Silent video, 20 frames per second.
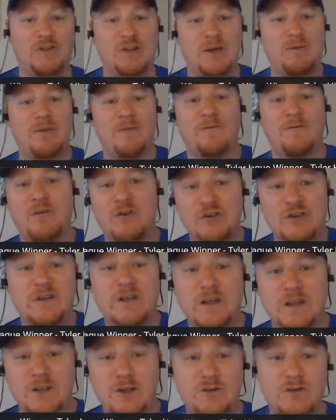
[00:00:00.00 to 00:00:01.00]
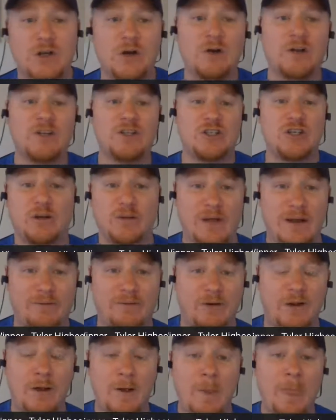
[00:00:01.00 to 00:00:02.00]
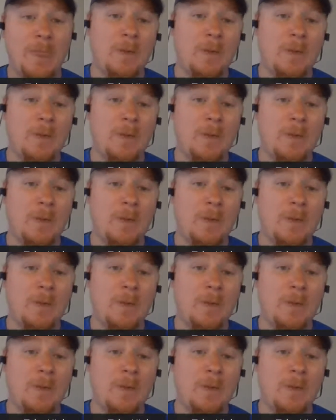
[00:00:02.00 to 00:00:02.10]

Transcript: team. And the first thing they do is go get Gerald Everett.